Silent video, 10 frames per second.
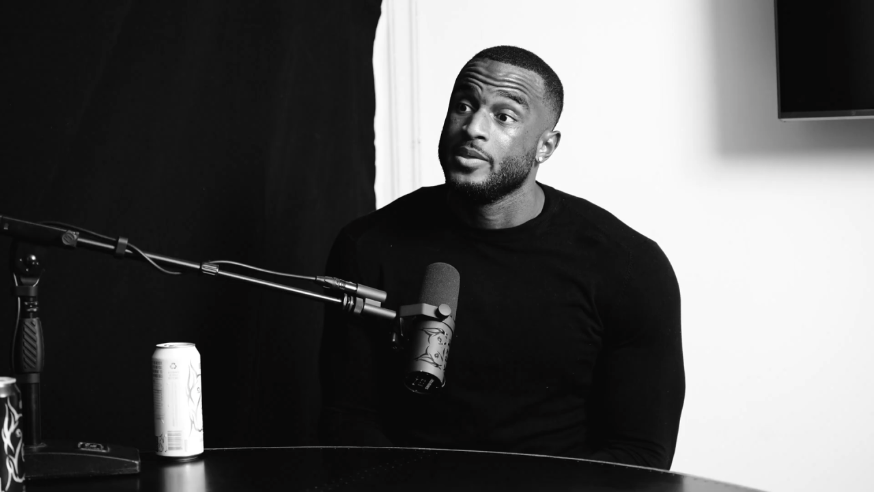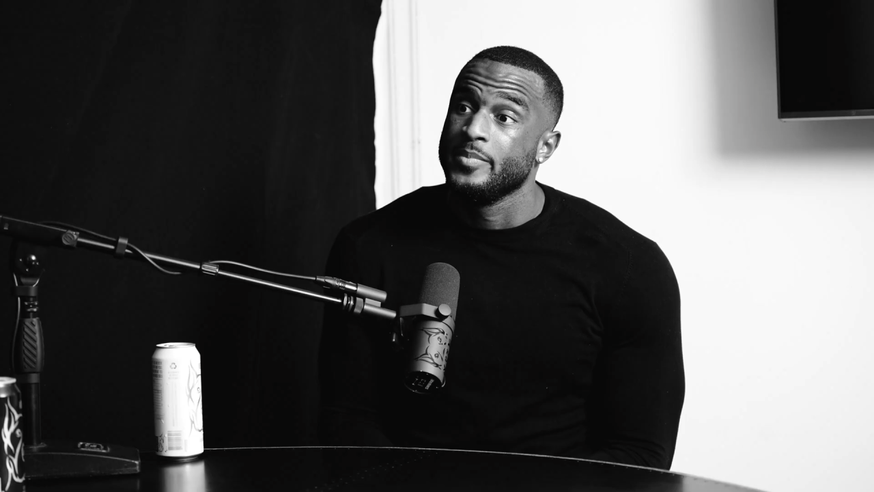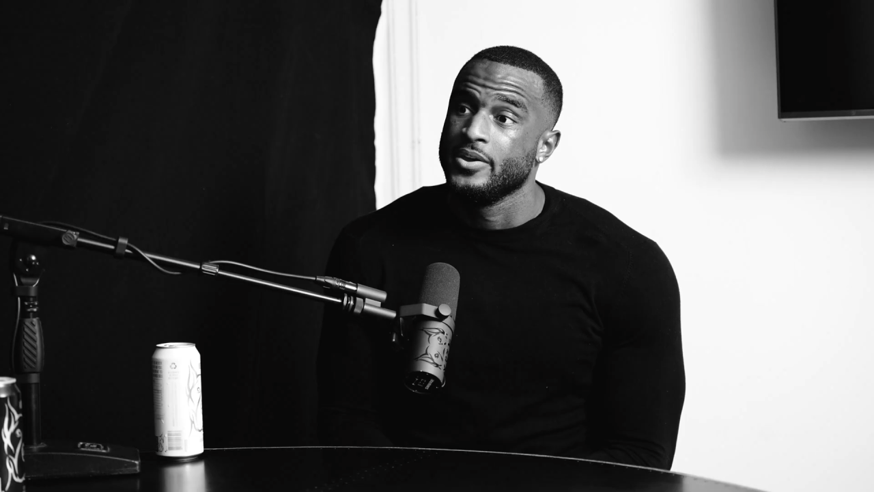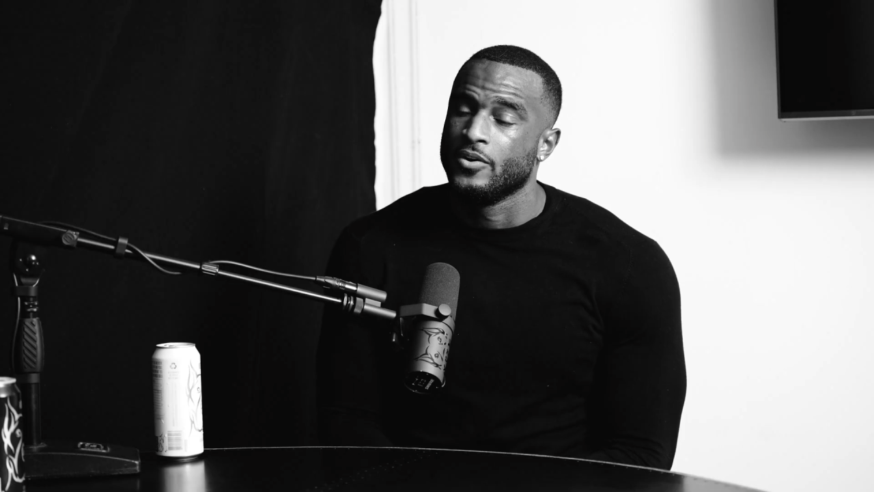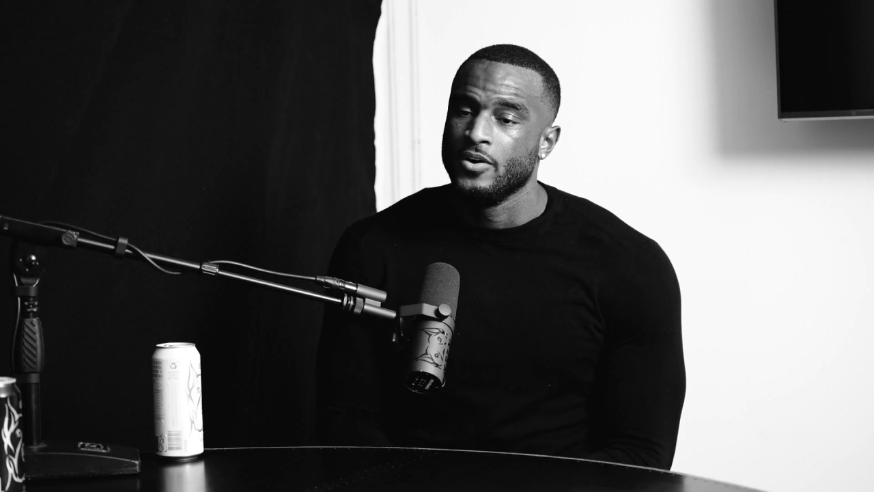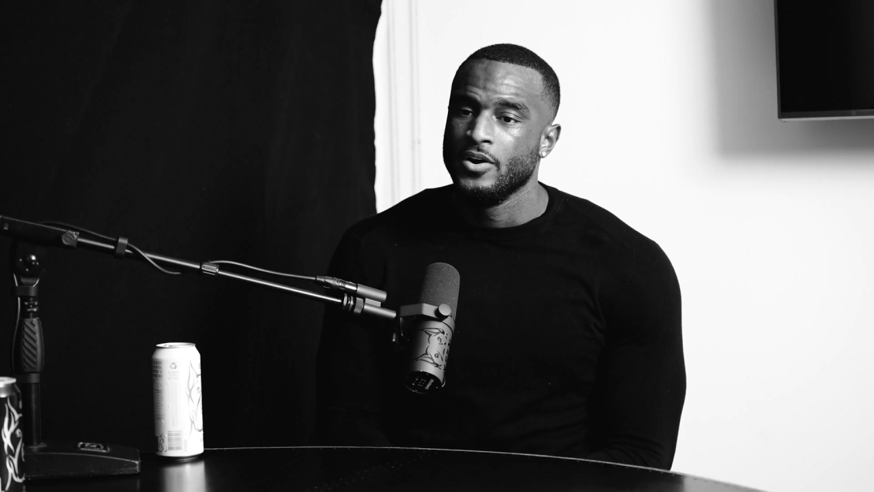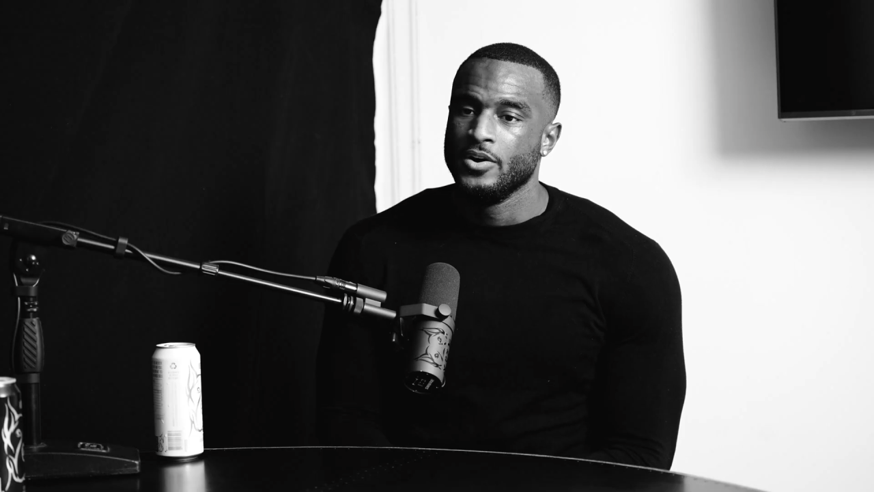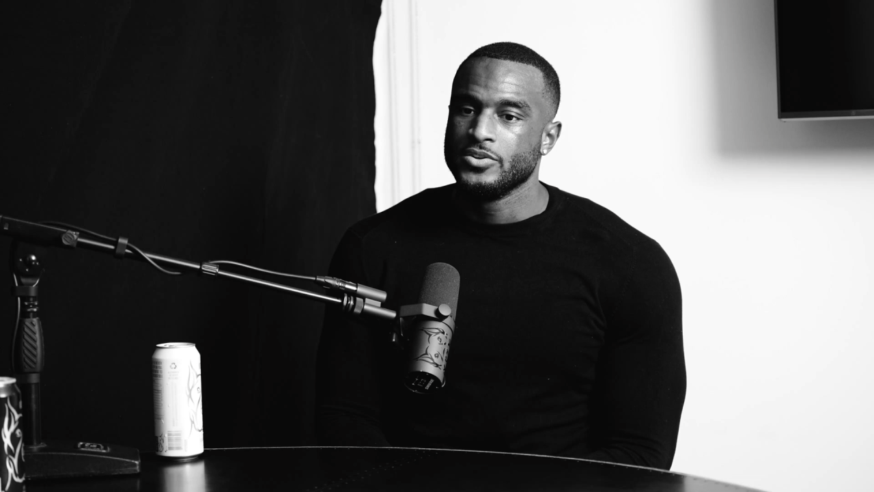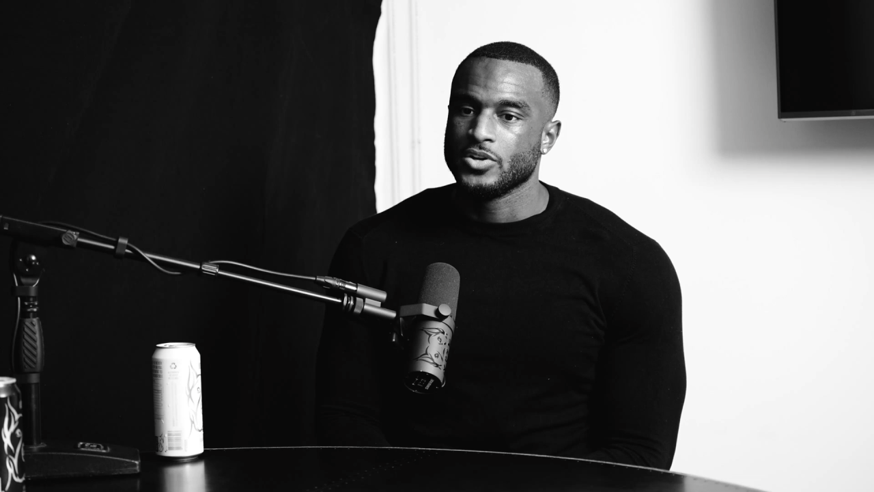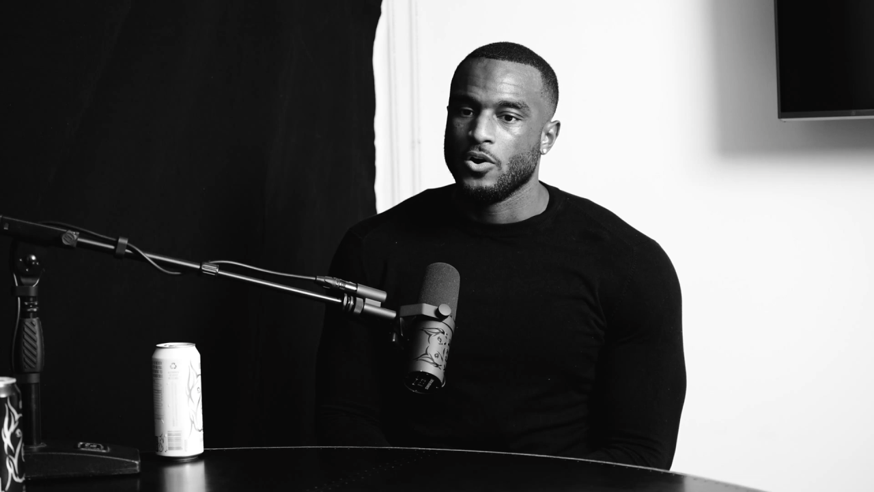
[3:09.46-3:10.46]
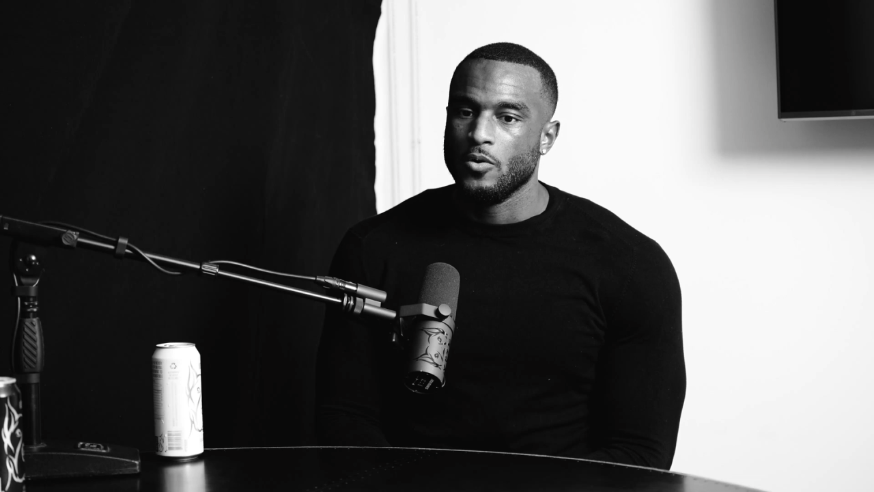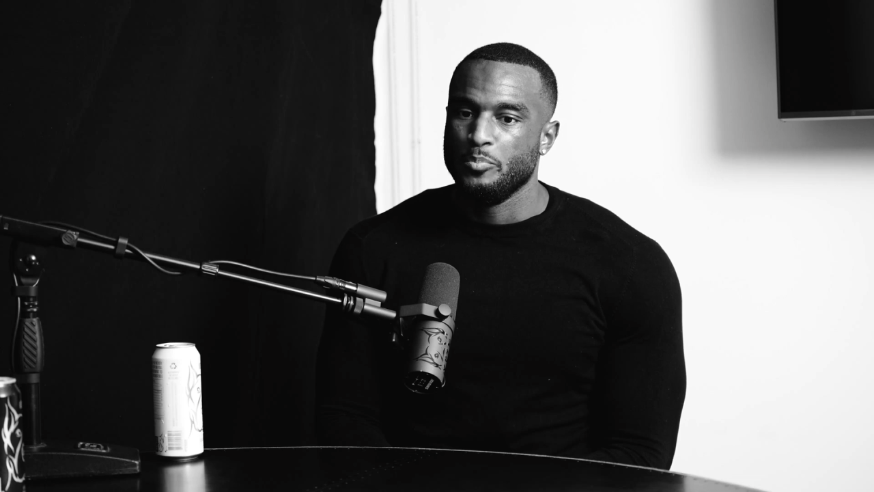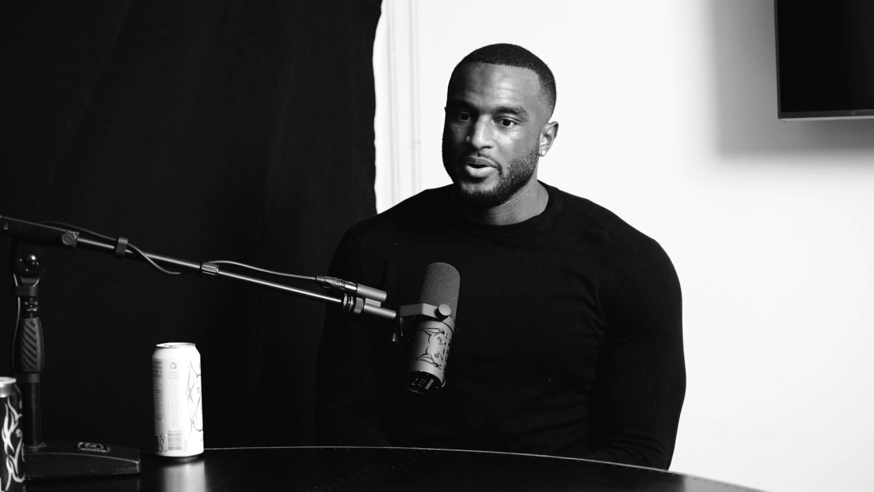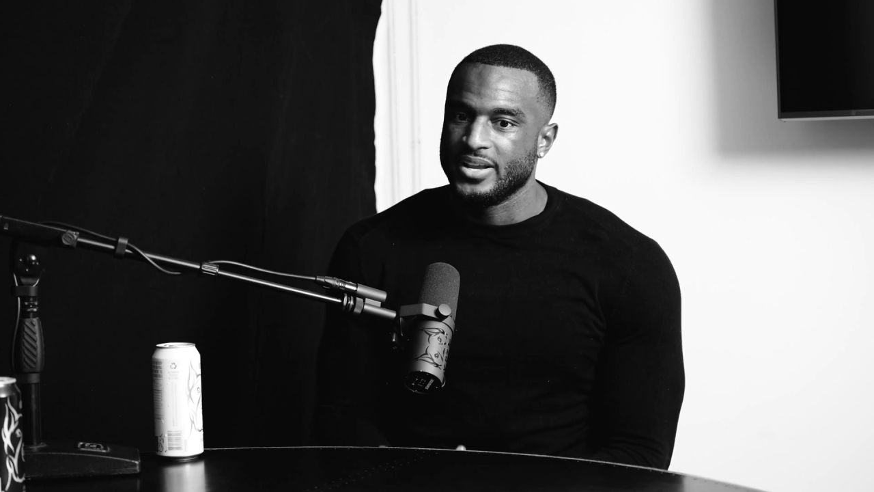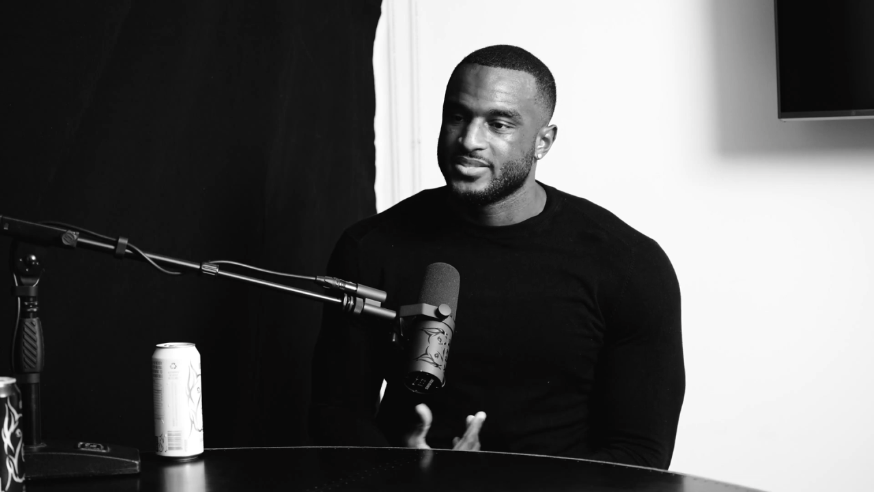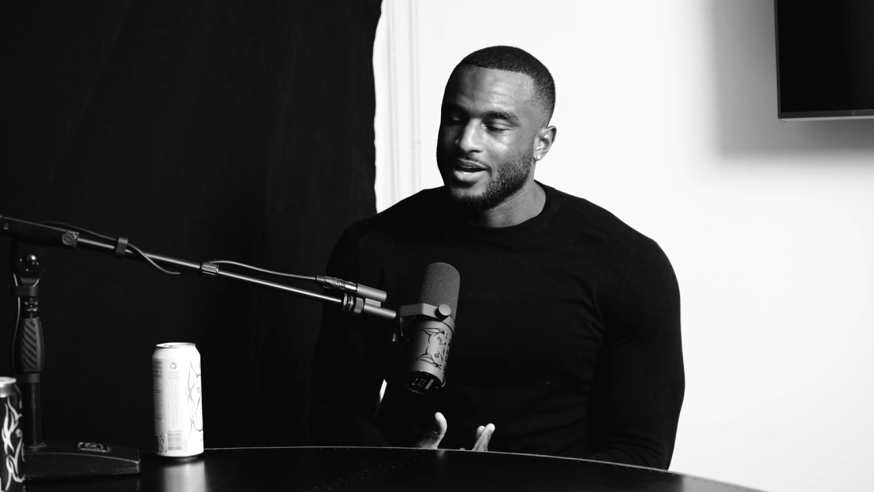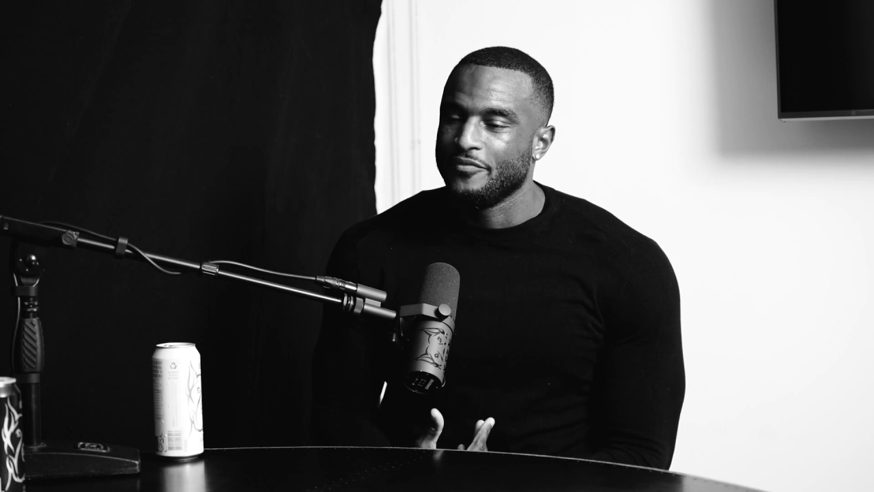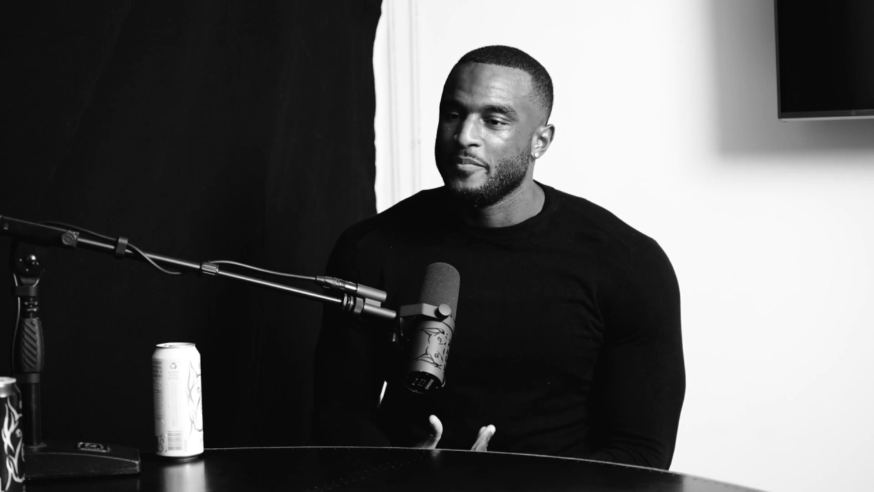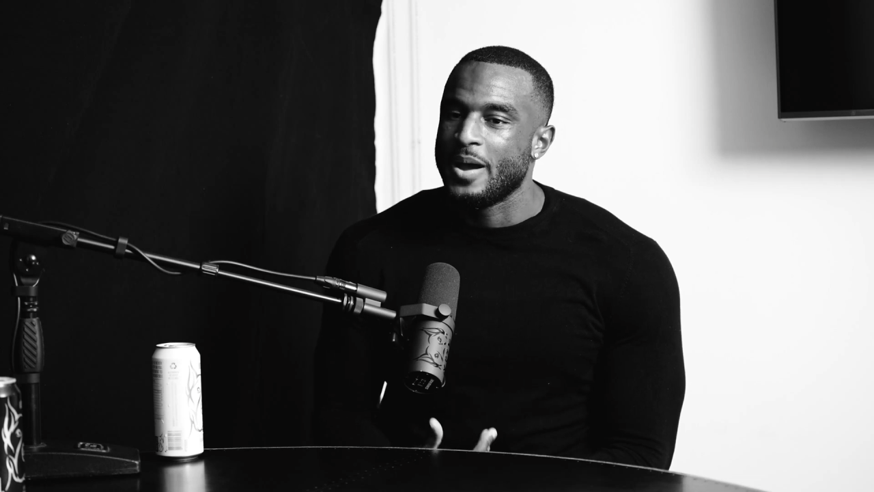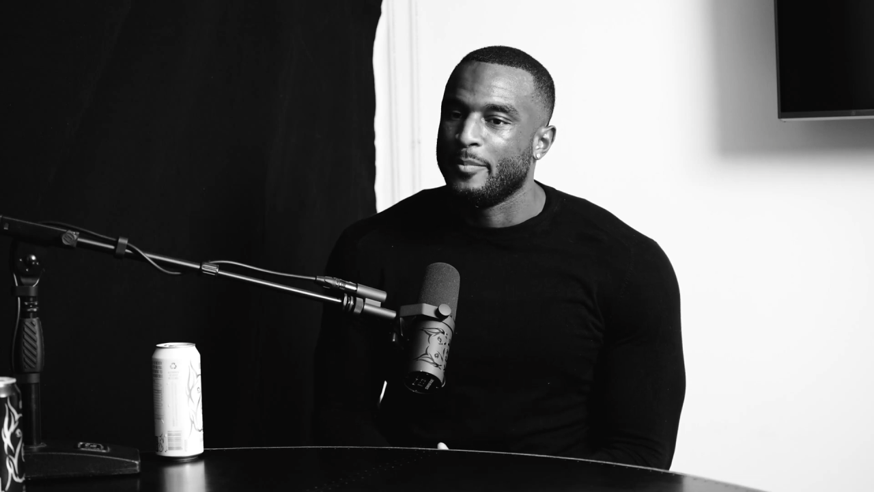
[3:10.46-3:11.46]
the meal. So putting stuff
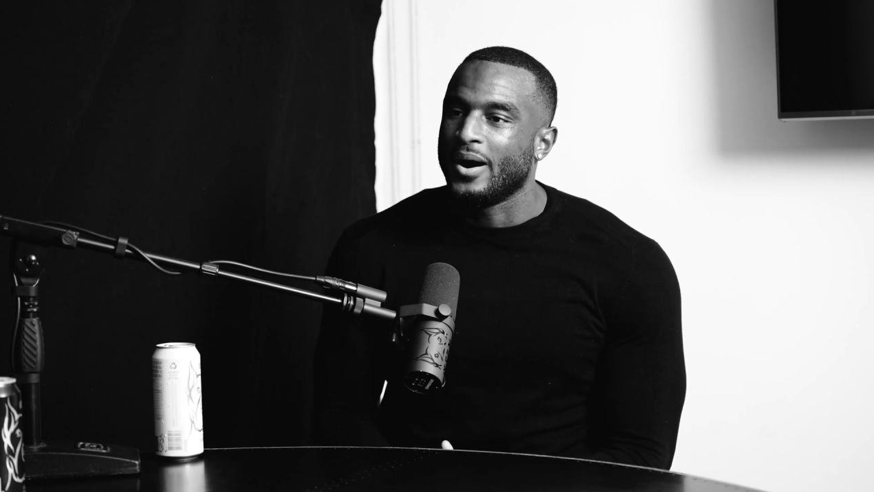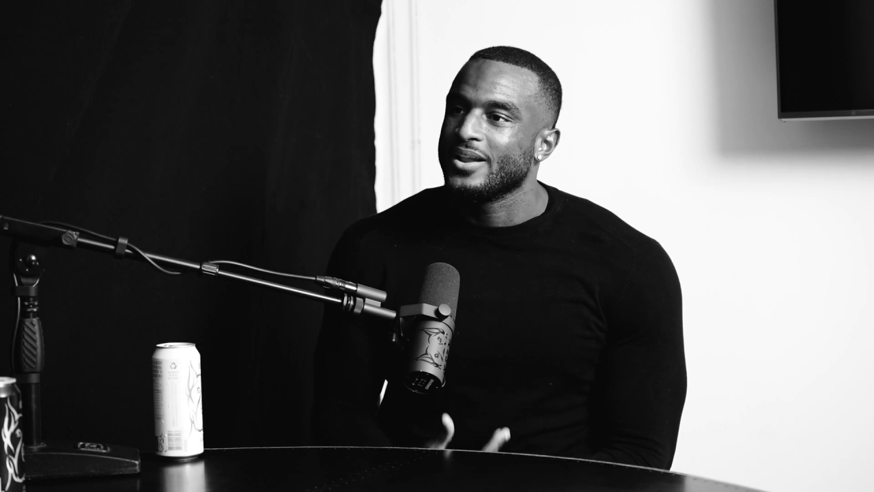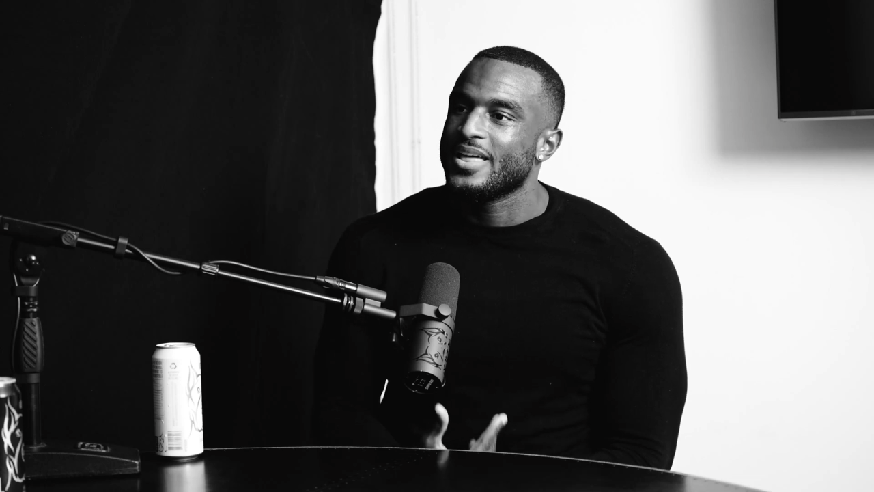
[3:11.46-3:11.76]
in my body